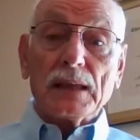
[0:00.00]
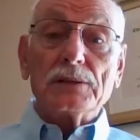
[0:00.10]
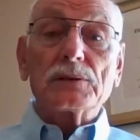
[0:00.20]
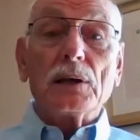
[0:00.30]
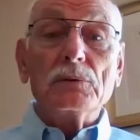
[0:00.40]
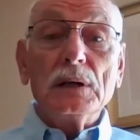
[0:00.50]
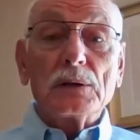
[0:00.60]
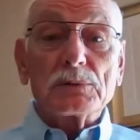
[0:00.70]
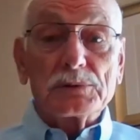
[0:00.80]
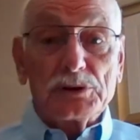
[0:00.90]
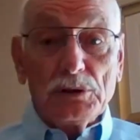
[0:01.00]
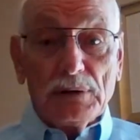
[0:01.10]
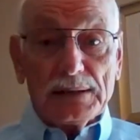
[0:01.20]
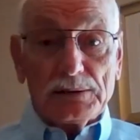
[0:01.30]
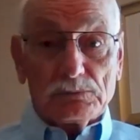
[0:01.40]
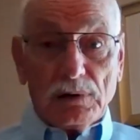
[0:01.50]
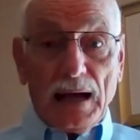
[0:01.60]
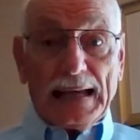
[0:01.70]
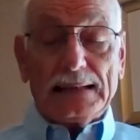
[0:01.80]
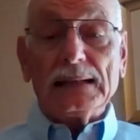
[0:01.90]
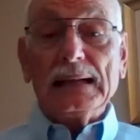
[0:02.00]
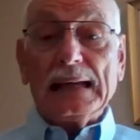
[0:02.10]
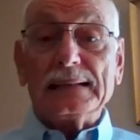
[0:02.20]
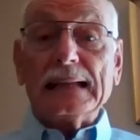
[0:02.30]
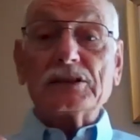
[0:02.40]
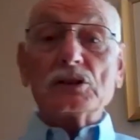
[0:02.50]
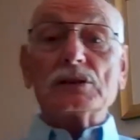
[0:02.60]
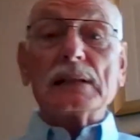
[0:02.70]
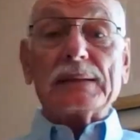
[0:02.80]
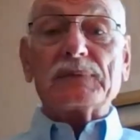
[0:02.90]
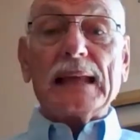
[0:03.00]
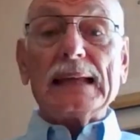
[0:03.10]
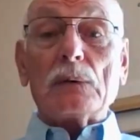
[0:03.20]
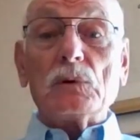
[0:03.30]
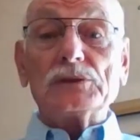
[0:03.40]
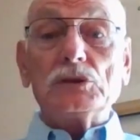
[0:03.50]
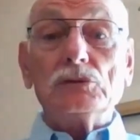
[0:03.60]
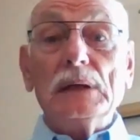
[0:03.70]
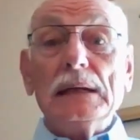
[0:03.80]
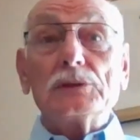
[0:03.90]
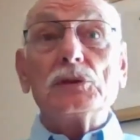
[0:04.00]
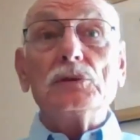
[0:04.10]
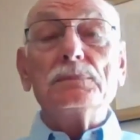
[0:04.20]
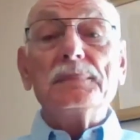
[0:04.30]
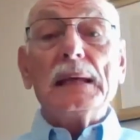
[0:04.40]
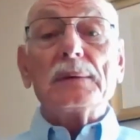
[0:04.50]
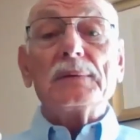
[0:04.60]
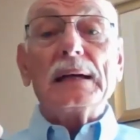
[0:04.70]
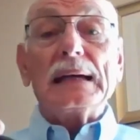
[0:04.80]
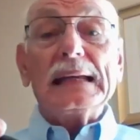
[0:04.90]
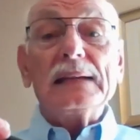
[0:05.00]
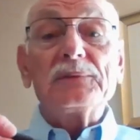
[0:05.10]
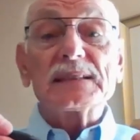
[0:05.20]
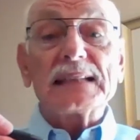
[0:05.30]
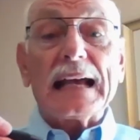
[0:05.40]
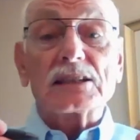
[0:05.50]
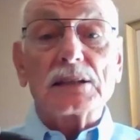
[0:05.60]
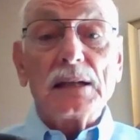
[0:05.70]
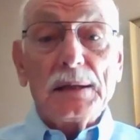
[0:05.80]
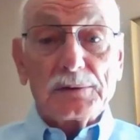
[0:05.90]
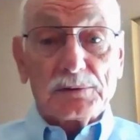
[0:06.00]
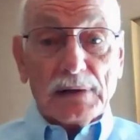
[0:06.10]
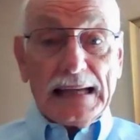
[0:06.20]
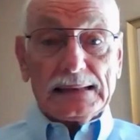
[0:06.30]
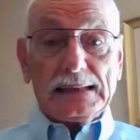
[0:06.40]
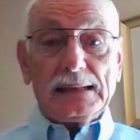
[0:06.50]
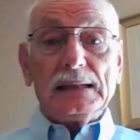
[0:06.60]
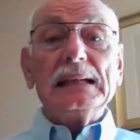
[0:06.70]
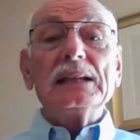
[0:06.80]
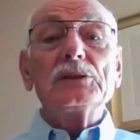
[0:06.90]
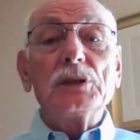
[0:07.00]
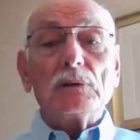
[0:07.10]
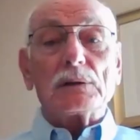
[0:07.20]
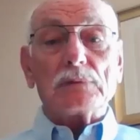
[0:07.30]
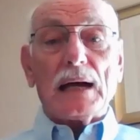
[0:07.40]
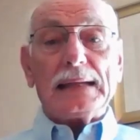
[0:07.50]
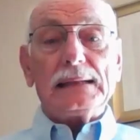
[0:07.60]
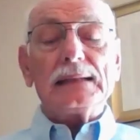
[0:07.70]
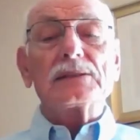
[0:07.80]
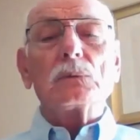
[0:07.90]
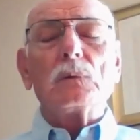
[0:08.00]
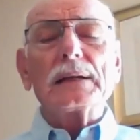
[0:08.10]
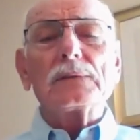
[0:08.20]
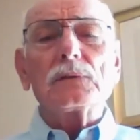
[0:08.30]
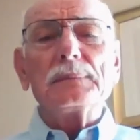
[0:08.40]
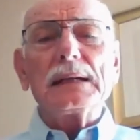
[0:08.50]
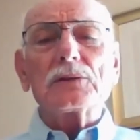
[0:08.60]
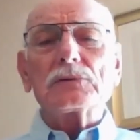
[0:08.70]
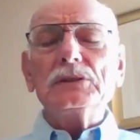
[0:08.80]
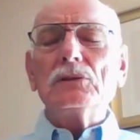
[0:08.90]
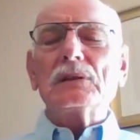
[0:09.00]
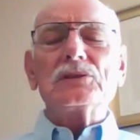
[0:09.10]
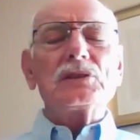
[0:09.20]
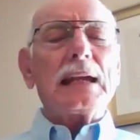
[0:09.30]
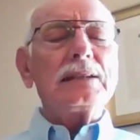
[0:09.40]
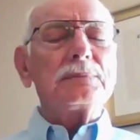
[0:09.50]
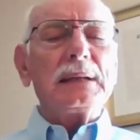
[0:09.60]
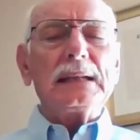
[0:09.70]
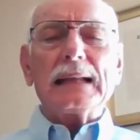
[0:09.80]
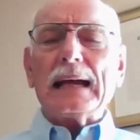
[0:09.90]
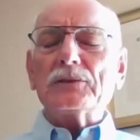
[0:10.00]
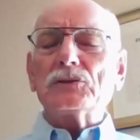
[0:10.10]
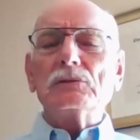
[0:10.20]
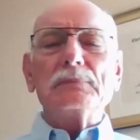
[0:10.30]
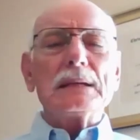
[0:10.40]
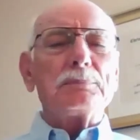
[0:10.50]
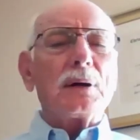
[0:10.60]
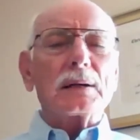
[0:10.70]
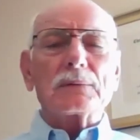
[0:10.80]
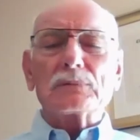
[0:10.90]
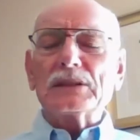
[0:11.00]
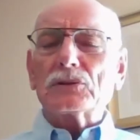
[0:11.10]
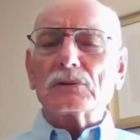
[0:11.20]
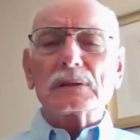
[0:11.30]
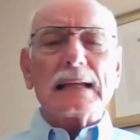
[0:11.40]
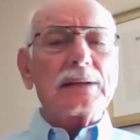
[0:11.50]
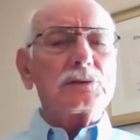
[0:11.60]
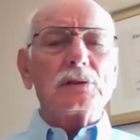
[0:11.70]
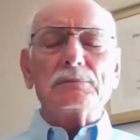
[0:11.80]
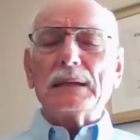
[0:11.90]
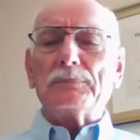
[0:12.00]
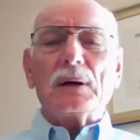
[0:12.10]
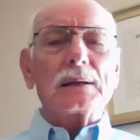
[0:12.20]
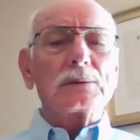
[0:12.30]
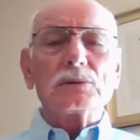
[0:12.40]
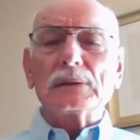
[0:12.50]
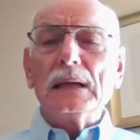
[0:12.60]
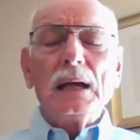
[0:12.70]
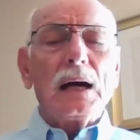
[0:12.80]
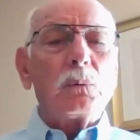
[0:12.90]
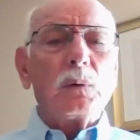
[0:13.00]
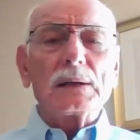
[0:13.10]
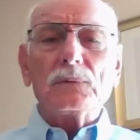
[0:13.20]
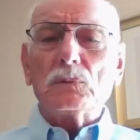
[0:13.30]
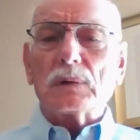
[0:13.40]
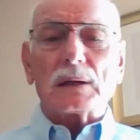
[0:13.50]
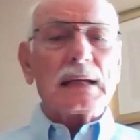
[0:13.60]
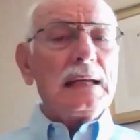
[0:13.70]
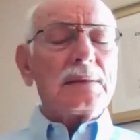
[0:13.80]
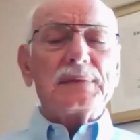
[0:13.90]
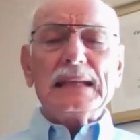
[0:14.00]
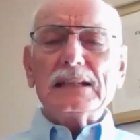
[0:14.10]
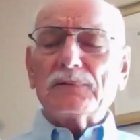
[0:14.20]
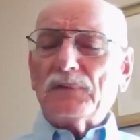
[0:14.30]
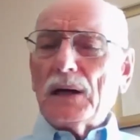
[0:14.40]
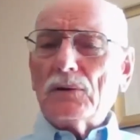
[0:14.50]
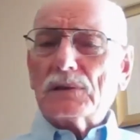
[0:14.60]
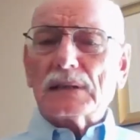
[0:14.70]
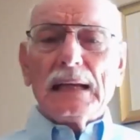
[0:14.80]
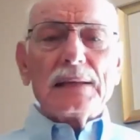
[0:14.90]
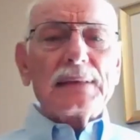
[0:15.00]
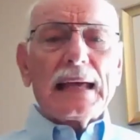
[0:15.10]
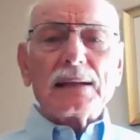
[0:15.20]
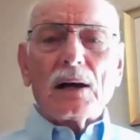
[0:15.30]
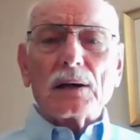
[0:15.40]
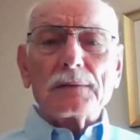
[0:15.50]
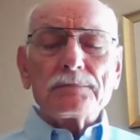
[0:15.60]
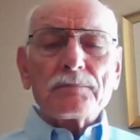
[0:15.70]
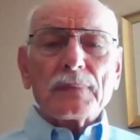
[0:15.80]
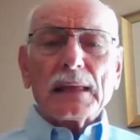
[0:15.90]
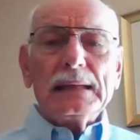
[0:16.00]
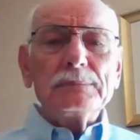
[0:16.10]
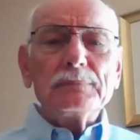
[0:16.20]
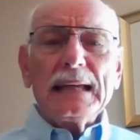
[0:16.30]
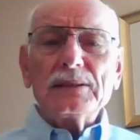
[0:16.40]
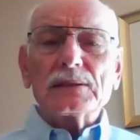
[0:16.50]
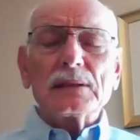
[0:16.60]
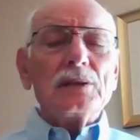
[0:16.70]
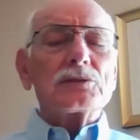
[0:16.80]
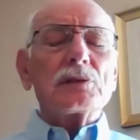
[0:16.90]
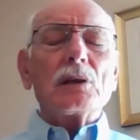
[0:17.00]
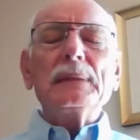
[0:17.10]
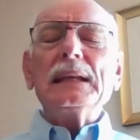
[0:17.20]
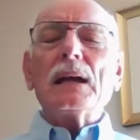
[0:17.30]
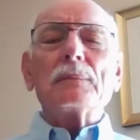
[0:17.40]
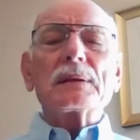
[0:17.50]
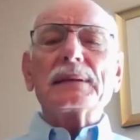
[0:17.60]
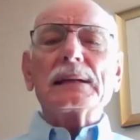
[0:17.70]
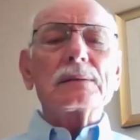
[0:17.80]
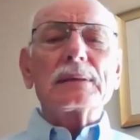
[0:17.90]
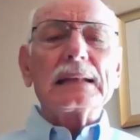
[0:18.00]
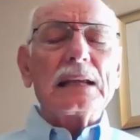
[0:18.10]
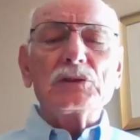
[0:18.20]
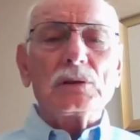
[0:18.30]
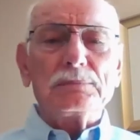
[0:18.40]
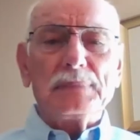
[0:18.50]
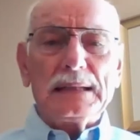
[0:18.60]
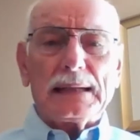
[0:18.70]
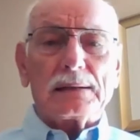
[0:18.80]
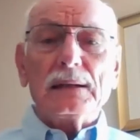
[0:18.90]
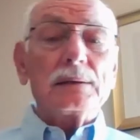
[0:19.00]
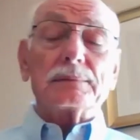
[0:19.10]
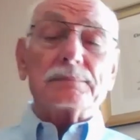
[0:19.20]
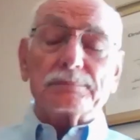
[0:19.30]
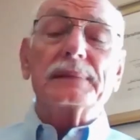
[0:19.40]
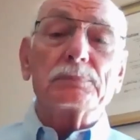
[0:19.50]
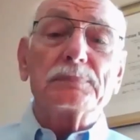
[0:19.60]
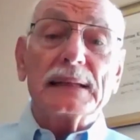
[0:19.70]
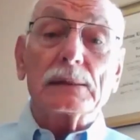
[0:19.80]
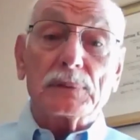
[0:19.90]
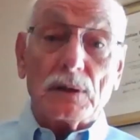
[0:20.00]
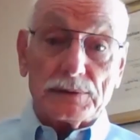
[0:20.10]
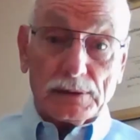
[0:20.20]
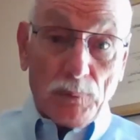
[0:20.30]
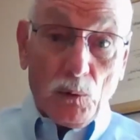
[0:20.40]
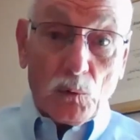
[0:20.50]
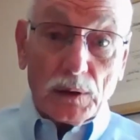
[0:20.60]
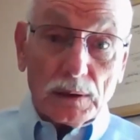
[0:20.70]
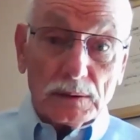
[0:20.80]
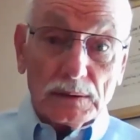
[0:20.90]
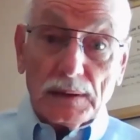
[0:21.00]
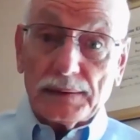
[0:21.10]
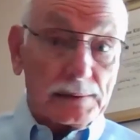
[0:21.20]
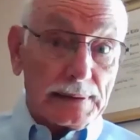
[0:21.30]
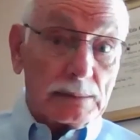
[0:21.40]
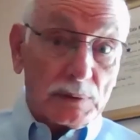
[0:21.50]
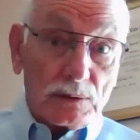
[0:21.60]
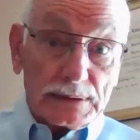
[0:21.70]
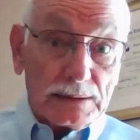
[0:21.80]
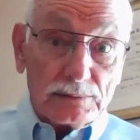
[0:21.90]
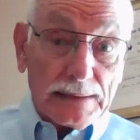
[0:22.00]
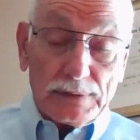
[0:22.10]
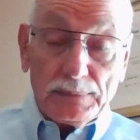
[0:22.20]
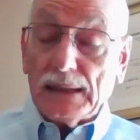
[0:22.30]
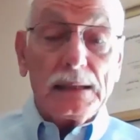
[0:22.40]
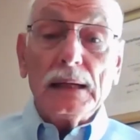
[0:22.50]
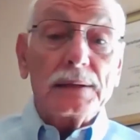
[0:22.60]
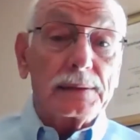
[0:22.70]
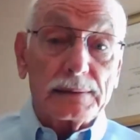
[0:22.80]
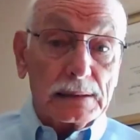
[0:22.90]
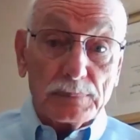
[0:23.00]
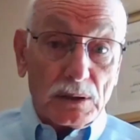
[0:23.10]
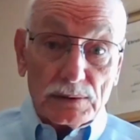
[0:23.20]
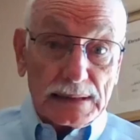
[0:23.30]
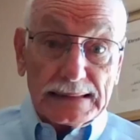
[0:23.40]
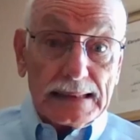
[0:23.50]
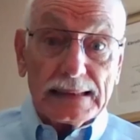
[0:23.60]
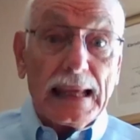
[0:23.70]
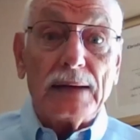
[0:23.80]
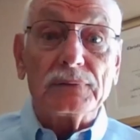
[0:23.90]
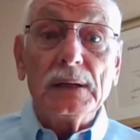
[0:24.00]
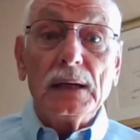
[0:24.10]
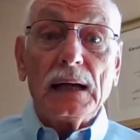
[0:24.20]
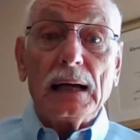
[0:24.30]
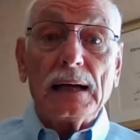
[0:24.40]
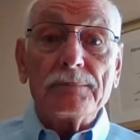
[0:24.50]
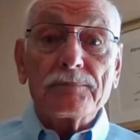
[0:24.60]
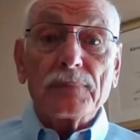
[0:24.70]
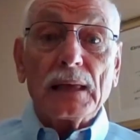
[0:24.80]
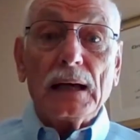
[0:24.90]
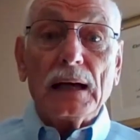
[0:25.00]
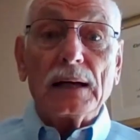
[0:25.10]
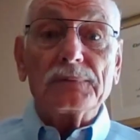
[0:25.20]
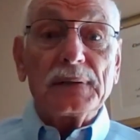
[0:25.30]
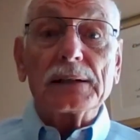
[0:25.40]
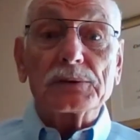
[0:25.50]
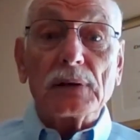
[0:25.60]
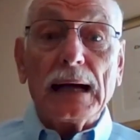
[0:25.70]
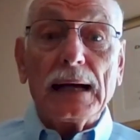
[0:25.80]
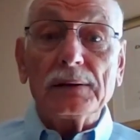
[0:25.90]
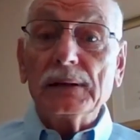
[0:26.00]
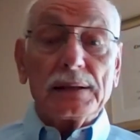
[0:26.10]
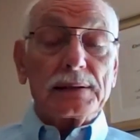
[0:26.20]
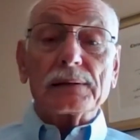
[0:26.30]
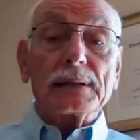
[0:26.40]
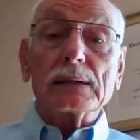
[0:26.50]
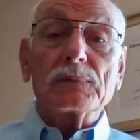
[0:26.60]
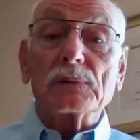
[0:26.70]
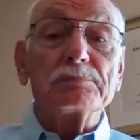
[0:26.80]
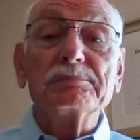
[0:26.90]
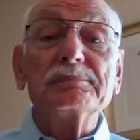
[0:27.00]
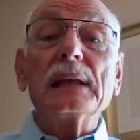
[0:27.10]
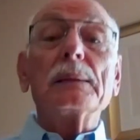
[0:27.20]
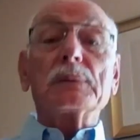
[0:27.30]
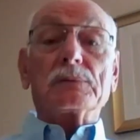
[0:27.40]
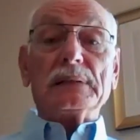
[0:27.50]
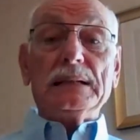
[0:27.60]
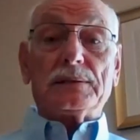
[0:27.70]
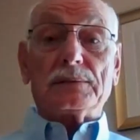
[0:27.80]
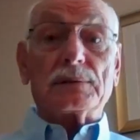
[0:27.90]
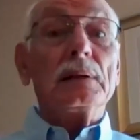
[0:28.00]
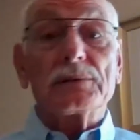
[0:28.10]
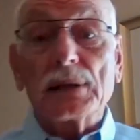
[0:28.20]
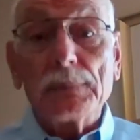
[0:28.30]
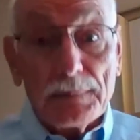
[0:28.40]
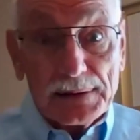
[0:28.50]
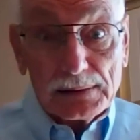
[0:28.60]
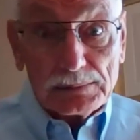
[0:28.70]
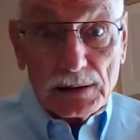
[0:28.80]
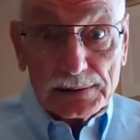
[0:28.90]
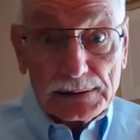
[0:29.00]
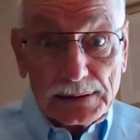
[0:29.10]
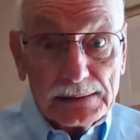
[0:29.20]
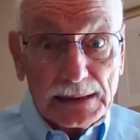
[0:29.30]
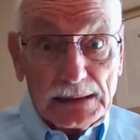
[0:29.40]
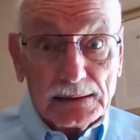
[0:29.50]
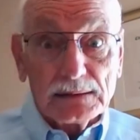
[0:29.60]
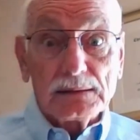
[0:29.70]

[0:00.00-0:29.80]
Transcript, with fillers: So do it right. And this is the thing I want to, to uh, emphasize greatly. Do it right. It's a wonderful ministry. You can change many lives. You can be a part of restoring lives. You can be a part of doing a wonderful work. These folks that are inmates, so many of them are there that they shouldn't be there. They're there because they're poor. They're there because they don't have any money. They're there because they didn't have a, a fair trial. They're there for a number of reasons. Some of them are there because they're guilty.